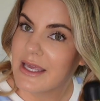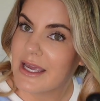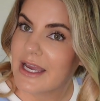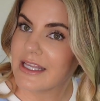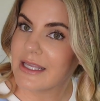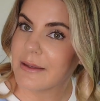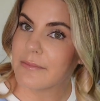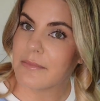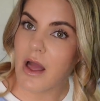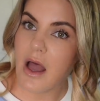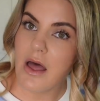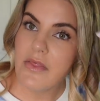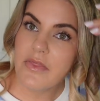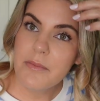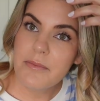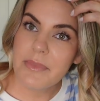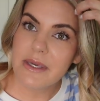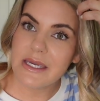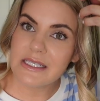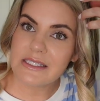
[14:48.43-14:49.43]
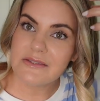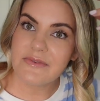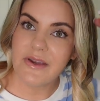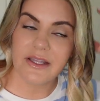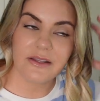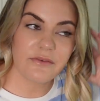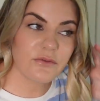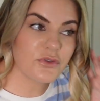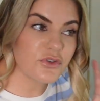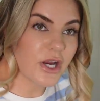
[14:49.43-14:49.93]
And I'm not the biggest
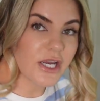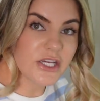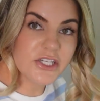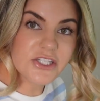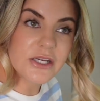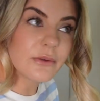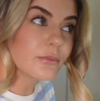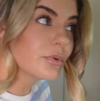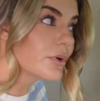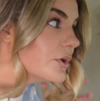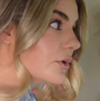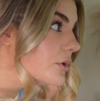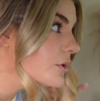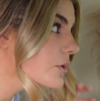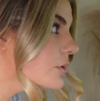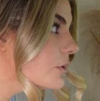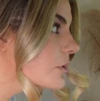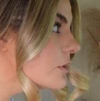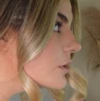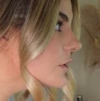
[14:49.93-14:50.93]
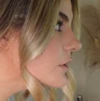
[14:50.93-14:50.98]
fan of dry shampoo.